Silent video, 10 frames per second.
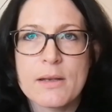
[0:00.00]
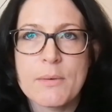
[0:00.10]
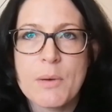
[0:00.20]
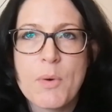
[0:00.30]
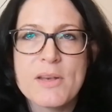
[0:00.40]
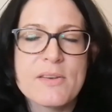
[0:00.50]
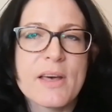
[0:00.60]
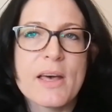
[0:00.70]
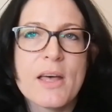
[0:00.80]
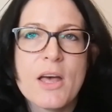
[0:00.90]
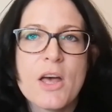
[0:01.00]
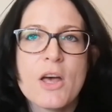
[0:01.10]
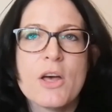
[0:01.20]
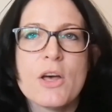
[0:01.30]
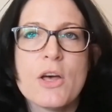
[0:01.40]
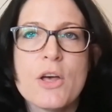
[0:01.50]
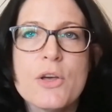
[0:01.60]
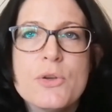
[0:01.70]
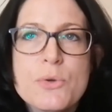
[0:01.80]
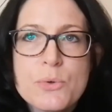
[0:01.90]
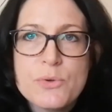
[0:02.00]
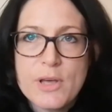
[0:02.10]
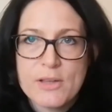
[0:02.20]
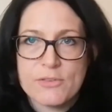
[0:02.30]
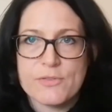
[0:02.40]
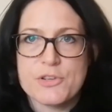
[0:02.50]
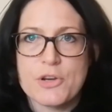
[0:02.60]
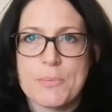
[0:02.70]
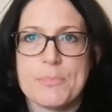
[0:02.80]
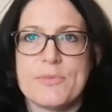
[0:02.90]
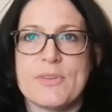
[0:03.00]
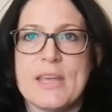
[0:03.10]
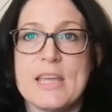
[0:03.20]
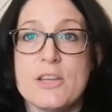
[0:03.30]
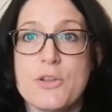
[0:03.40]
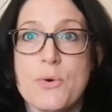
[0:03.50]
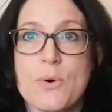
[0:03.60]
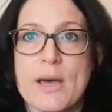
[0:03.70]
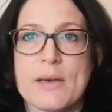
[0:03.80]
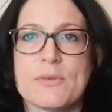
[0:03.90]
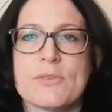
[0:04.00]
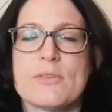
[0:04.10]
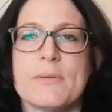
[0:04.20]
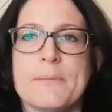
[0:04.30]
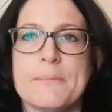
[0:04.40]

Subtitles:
Now I wonder, who does the jobs in your house?